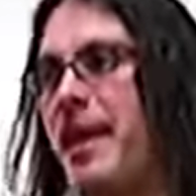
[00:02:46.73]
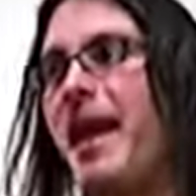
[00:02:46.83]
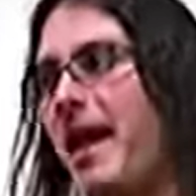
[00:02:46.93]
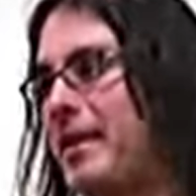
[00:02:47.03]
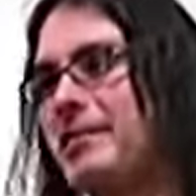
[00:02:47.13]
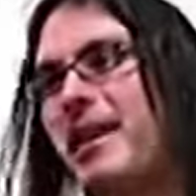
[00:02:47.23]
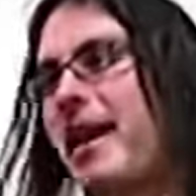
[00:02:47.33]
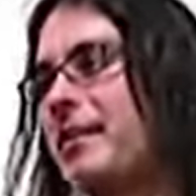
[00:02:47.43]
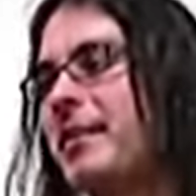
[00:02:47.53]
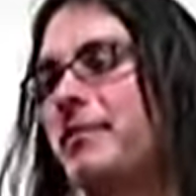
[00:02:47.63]
Yeah,
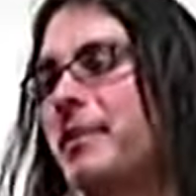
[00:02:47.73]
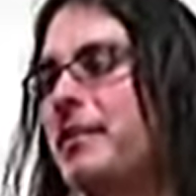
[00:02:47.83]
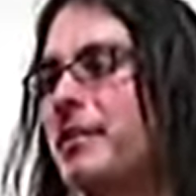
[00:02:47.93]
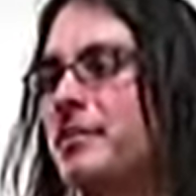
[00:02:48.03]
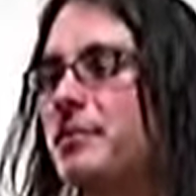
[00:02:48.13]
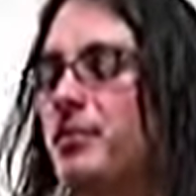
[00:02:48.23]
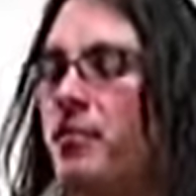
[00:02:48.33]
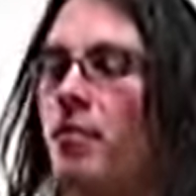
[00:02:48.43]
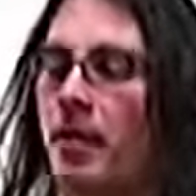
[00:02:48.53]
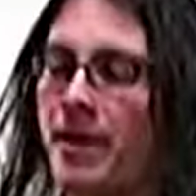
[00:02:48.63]
exactly. Yeah. Because, you
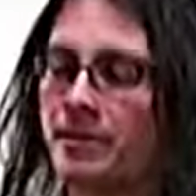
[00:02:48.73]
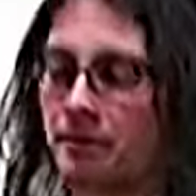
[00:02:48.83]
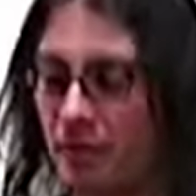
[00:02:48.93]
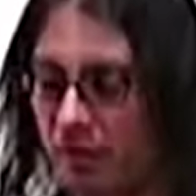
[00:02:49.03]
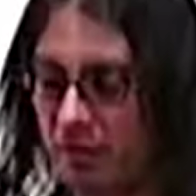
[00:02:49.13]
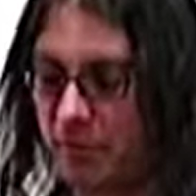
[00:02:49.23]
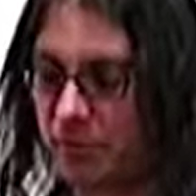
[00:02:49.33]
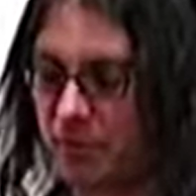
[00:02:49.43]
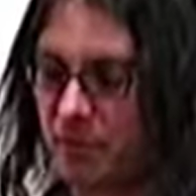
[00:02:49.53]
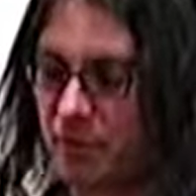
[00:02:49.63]
know, as an artist,
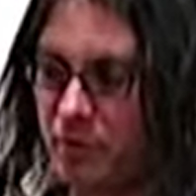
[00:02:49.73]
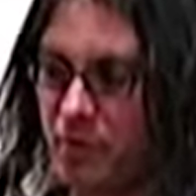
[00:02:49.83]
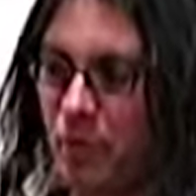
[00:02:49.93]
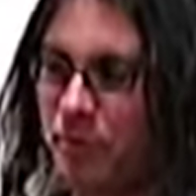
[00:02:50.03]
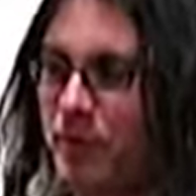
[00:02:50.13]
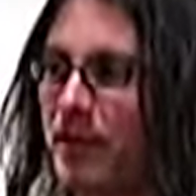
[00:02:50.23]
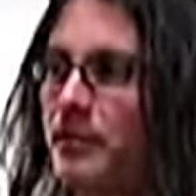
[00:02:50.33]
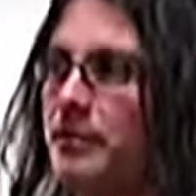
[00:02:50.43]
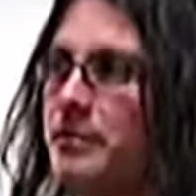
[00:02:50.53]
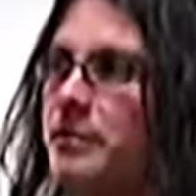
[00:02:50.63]
you hope that at
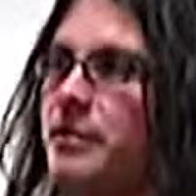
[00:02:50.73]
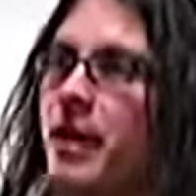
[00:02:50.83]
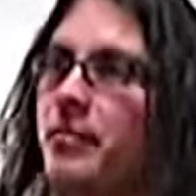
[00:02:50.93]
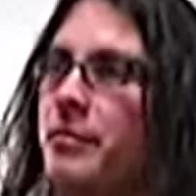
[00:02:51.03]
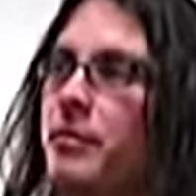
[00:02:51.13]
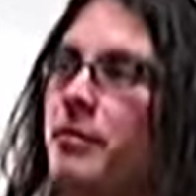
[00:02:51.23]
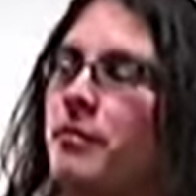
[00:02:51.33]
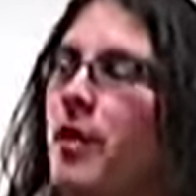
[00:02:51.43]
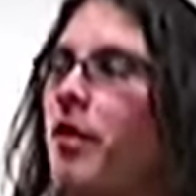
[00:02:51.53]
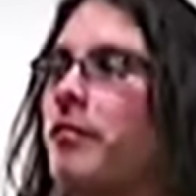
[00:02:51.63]
least each album you'll
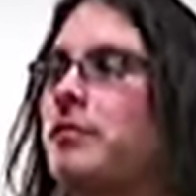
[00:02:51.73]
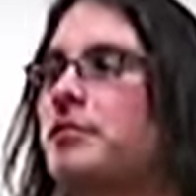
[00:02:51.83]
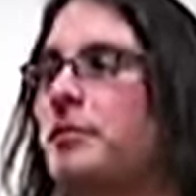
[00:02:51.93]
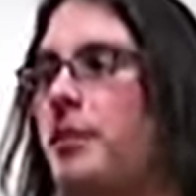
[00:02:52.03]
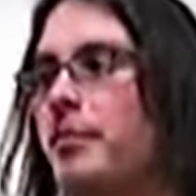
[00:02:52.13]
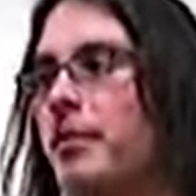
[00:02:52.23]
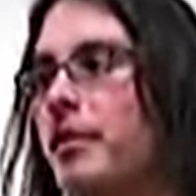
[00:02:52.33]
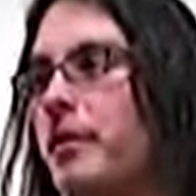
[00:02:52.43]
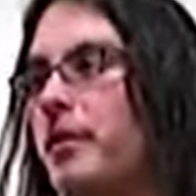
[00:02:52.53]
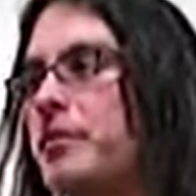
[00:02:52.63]
evolve in some
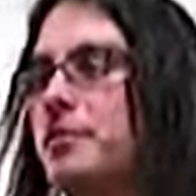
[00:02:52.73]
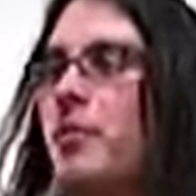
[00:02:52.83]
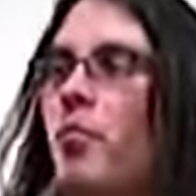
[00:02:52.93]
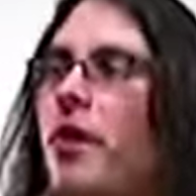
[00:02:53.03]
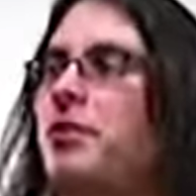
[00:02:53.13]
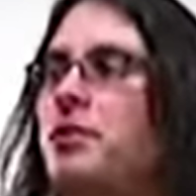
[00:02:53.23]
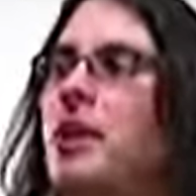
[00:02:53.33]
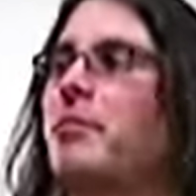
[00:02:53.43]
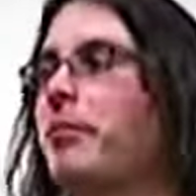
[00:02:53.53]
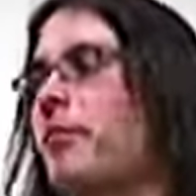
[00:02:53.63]
way,
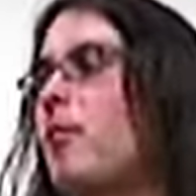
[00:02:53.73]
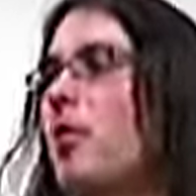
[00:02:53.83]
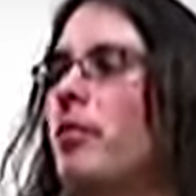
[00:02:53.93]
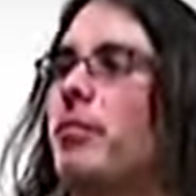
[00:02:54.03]
shape, or form.